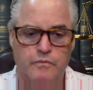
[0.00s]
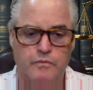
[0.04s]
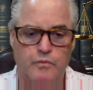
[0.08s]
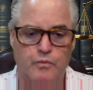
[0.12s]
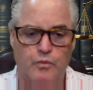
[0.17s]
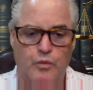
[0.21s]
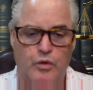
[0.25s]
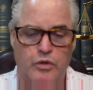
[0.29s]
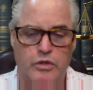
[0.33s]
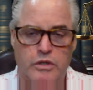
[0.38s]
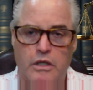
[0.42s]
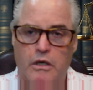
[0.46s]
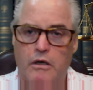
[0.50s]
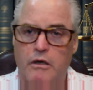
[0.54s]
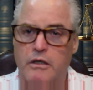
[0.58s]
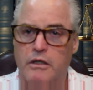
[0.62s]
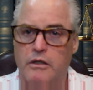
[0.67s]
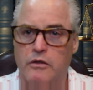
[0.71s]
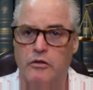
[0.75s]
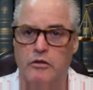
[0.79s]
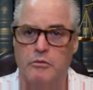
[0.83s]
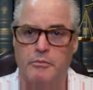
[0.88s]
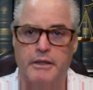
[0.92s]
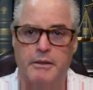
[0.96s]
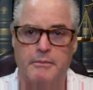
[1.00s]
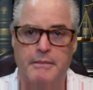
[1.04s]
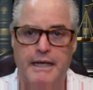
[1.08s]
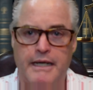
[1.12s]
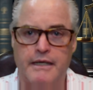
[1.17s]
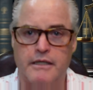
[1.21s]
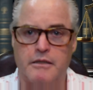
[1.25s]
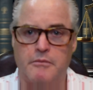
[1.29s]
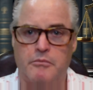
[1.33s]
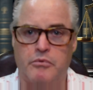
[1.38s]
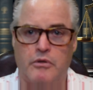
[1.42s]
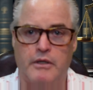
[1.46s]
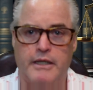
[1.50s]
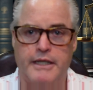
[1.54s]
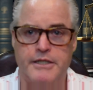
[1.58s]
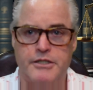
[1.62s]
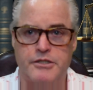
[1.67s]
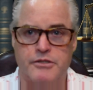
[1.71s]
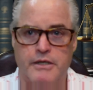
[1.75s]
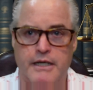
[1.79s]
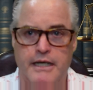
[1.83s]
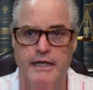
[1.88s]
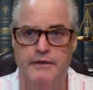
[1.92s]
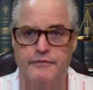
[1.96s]
We'll talk a little bit about
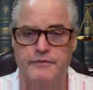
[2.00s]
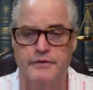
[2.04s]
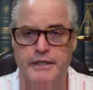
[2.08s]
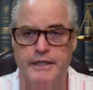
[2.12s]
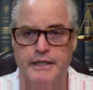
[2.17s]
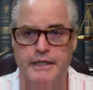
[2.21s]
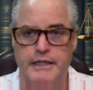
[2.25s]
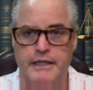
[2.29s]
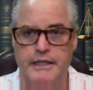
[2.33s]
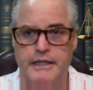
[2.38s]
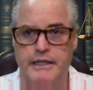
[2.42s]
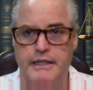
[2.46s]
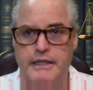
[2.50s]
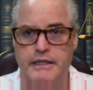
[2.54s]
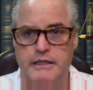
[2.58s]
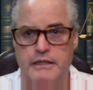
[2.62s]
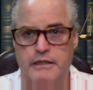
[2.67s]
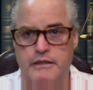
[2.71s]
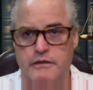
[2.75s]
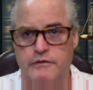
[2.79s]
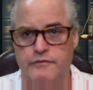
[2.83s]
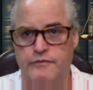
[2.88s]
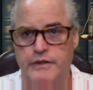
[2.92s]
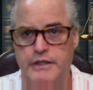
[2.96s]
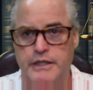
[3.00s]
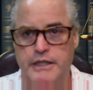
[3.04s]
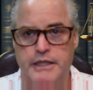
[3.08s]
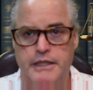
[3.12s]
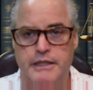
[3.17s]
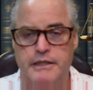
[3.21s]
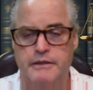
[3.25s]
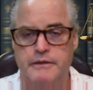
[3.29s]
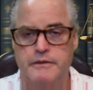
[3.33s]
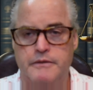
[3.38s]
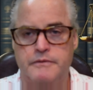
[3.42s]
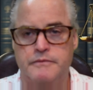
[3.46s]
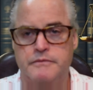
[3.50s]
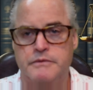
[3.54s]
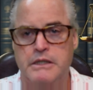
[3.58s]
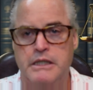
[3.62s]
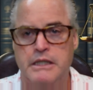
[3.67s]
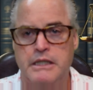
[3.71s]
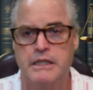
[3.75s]
complaint drafting in another video.